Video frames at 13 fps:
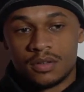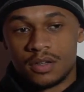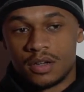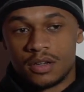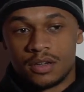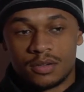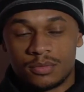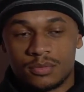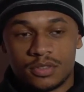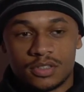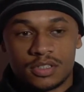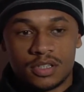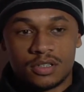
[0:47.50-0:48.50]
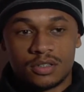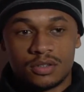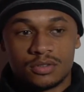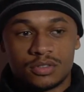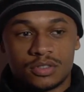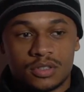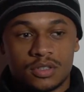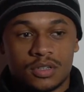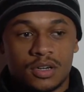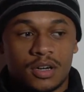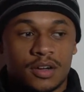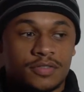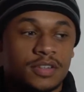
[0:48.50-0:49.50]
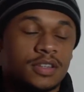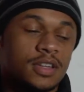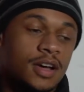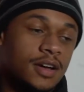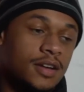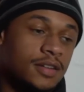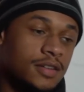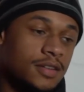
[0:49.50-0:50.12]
I'm not going to say the culture. I think that